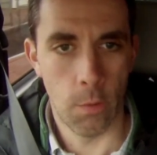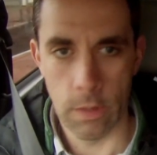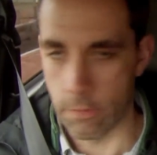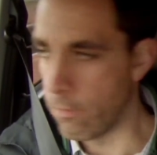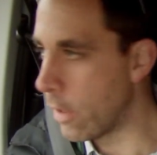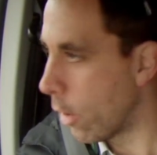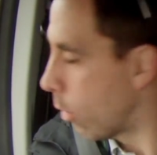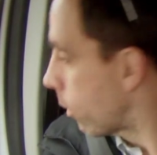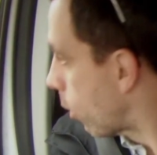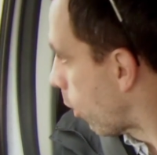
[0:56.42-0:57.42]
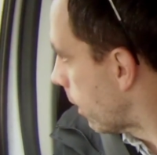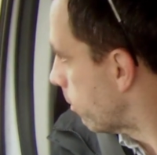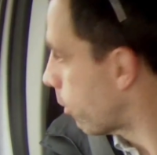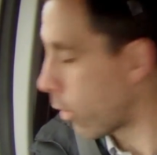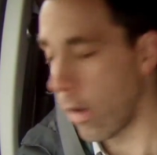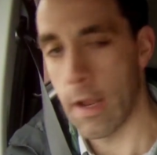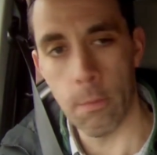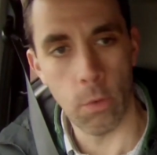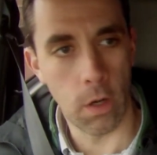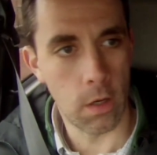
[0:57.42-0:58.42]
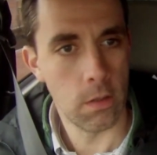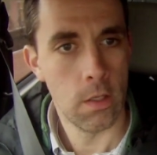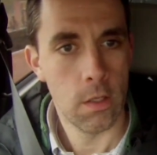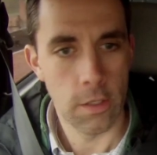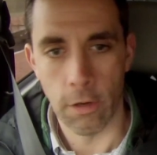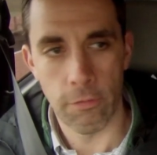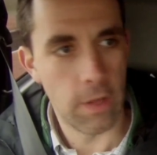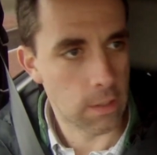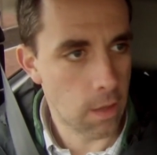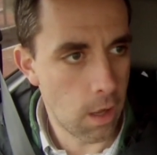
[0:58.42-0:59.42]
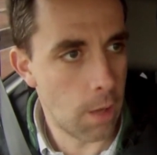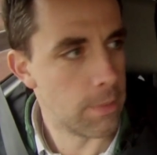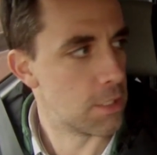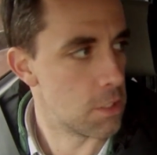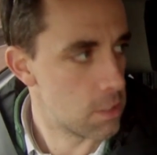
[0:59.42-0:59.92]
um, we have the video recording program where you know FinCom and